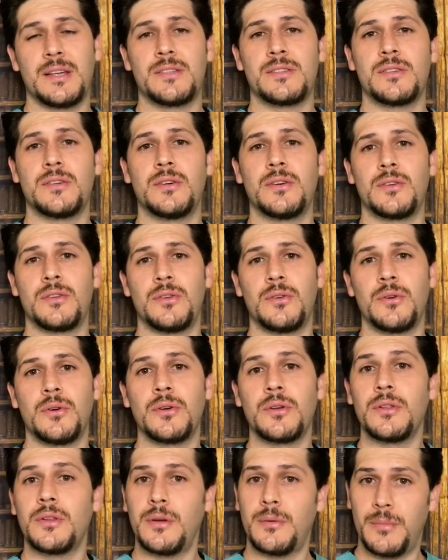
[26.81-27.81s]
So you're
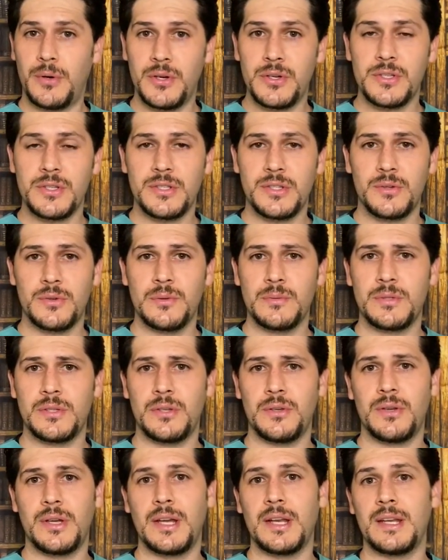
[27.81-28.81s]
in the emergency room, so
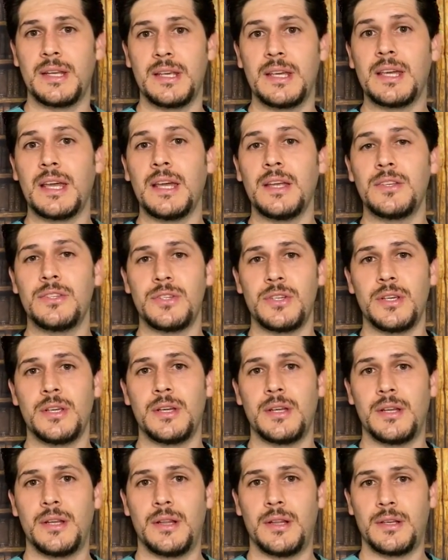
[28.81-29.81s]
you get an EKG,
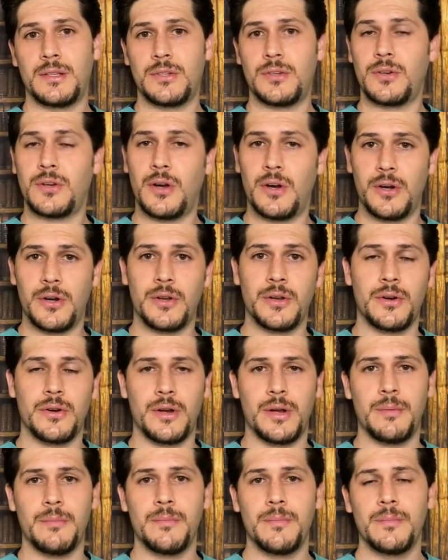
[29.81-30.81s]
an
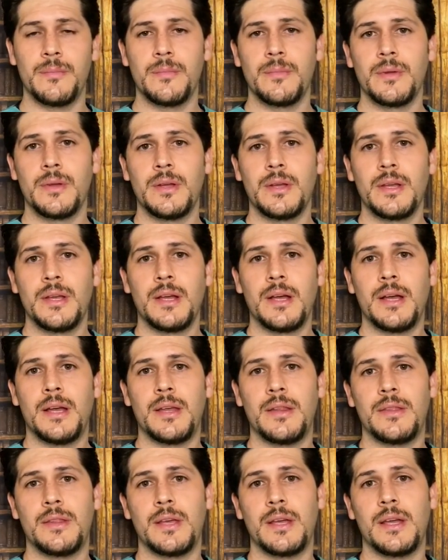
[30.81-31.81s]
electrocardiogram,
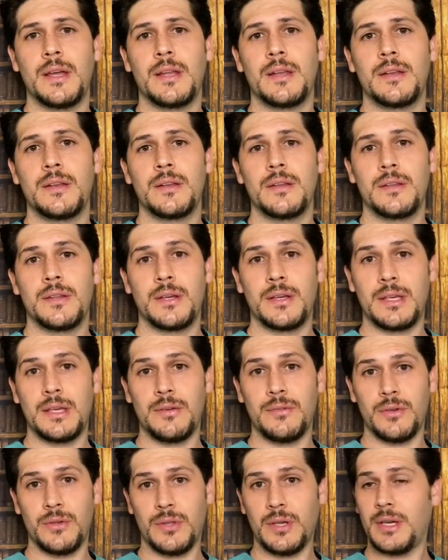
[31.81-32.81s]
and then they
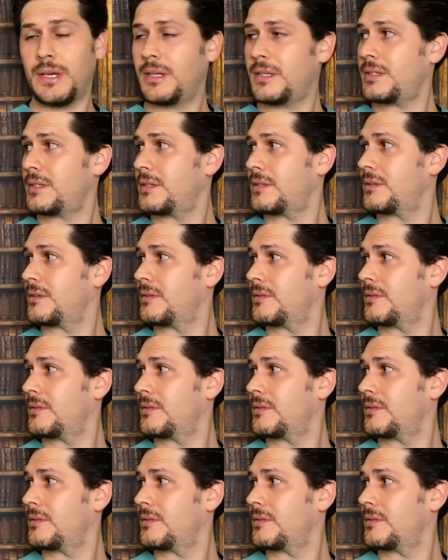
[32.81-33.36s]
give you this.